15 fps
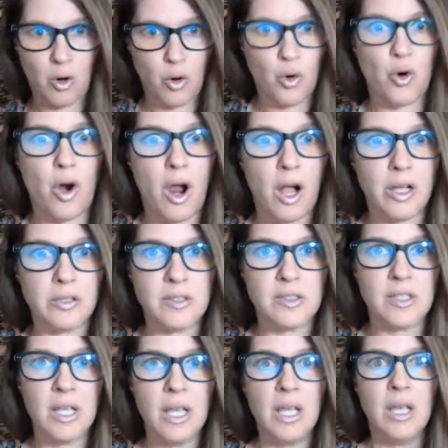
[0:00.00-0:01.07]

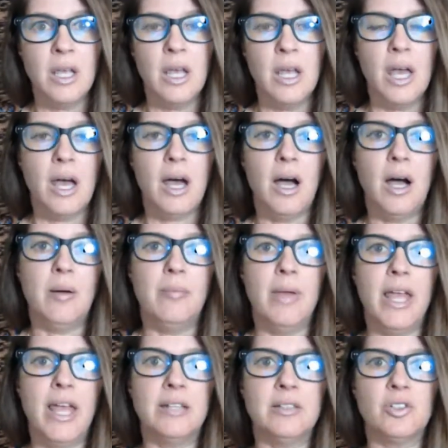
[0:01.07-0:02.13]
cross.
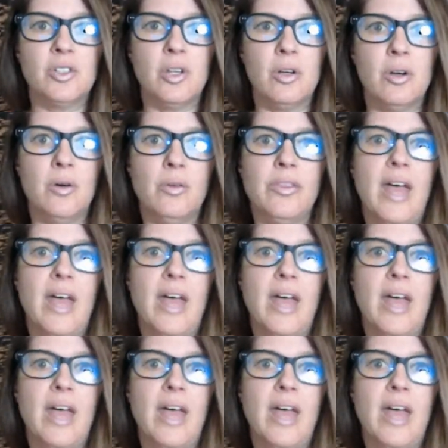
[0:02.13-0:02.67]
And so